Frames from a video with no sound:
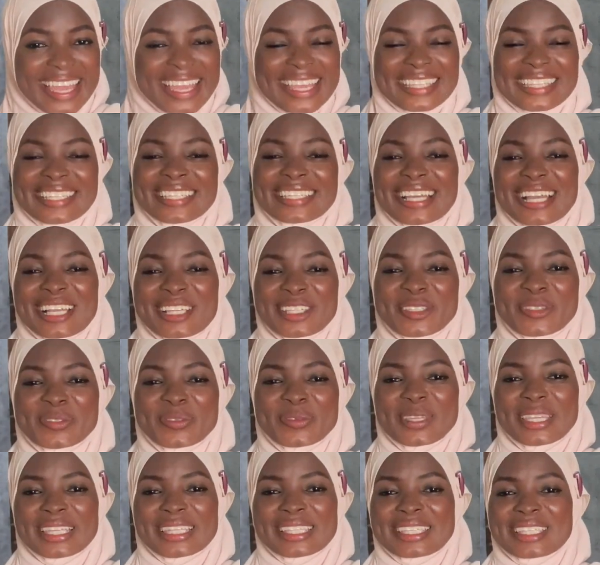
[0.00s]
Isn't that
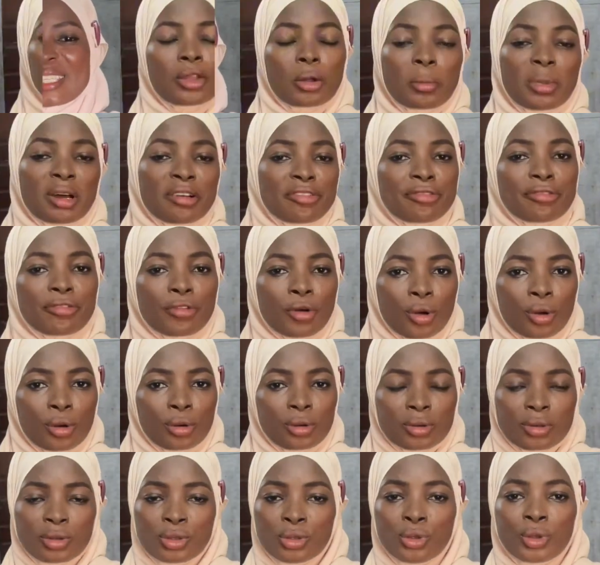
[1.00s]
sweet? Number
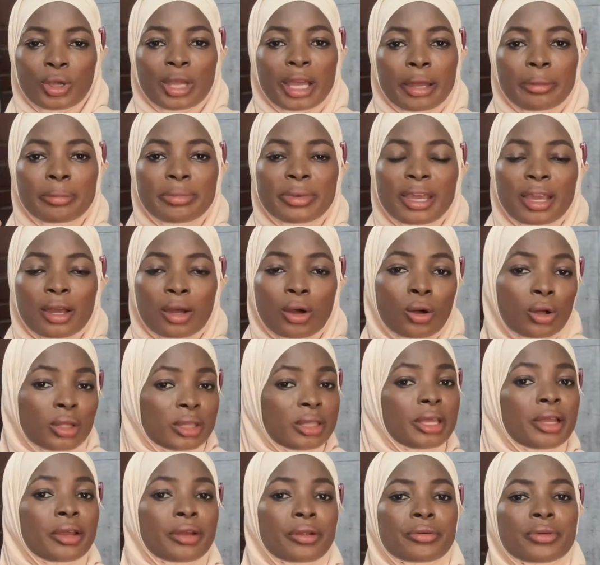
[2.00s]
4, you can be a
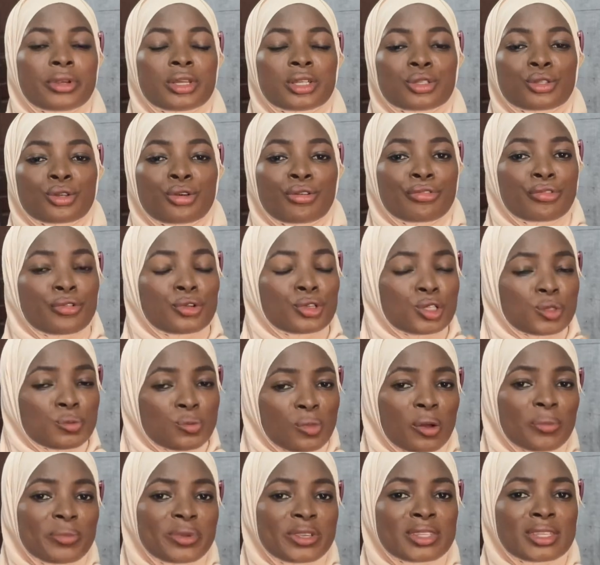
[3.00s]
content creator for
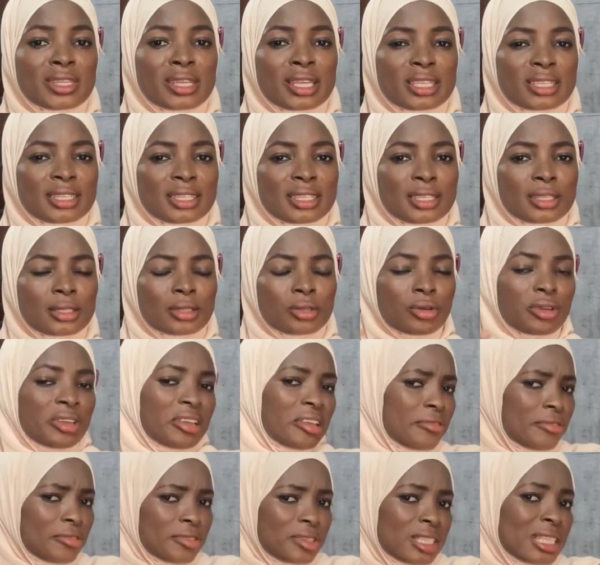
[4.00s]
small businesses or
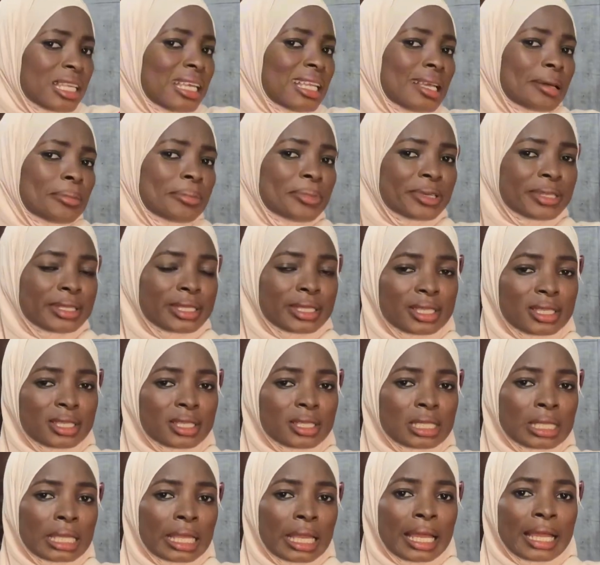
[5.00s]
even
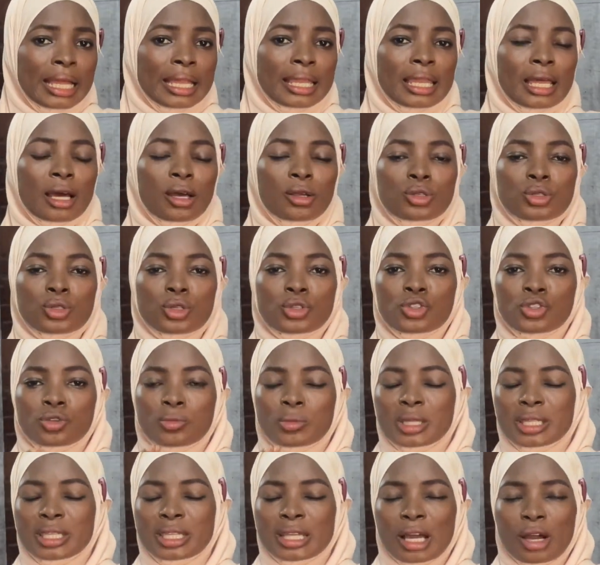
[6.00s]
celebrities. Now,
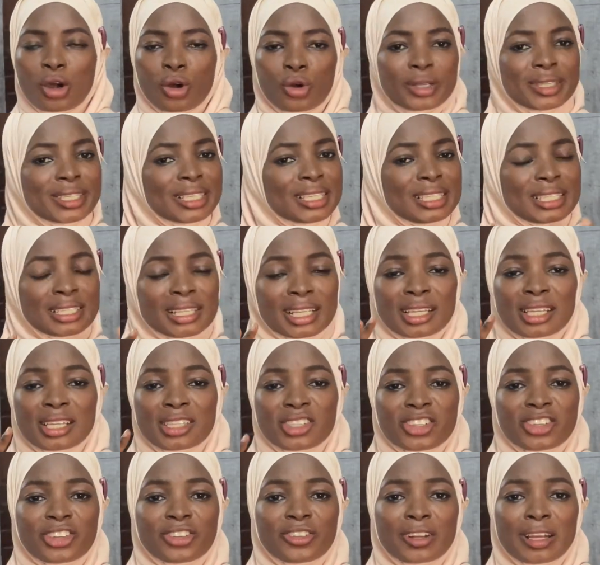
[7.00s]
social media or the
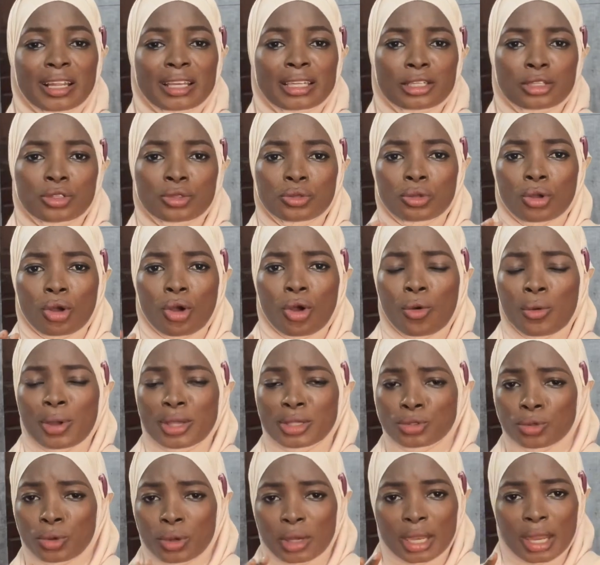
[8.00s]
internet generally is
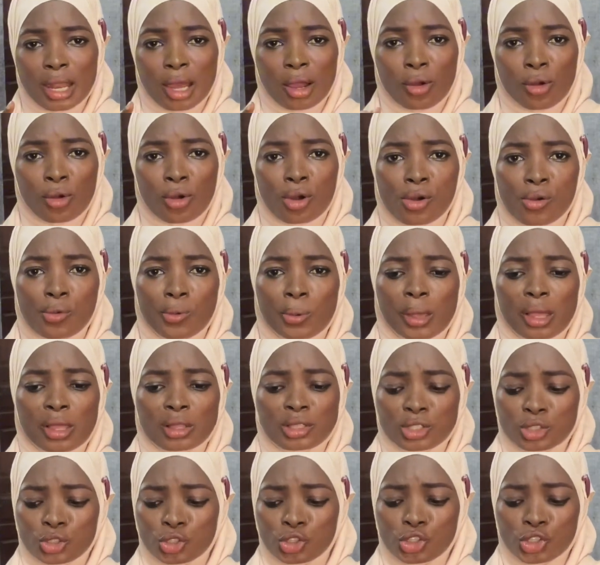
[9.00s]
always going agog
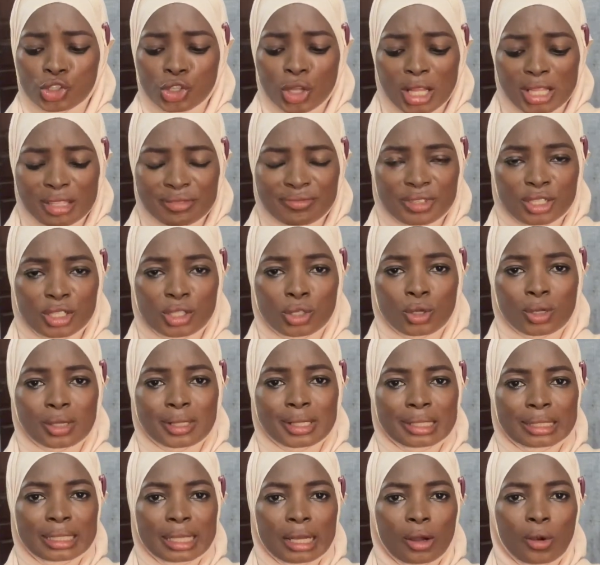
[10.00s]
with short
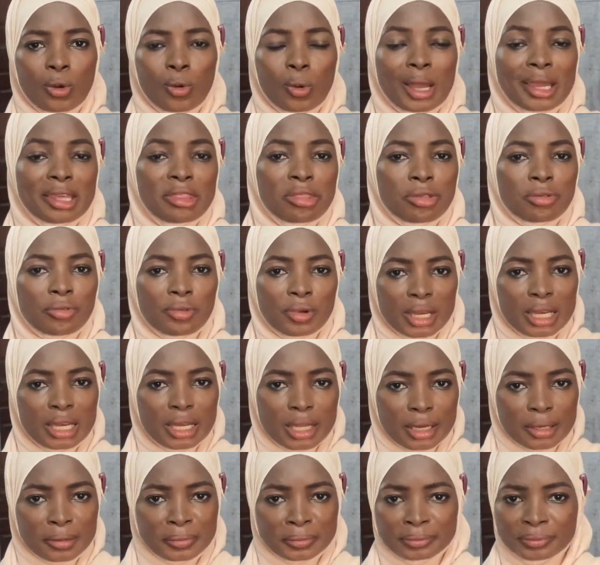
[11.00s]
videos that are quite
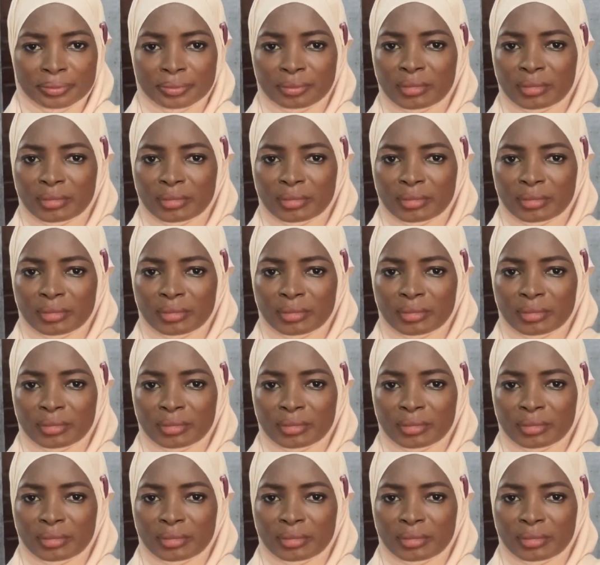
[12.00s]
thrilling.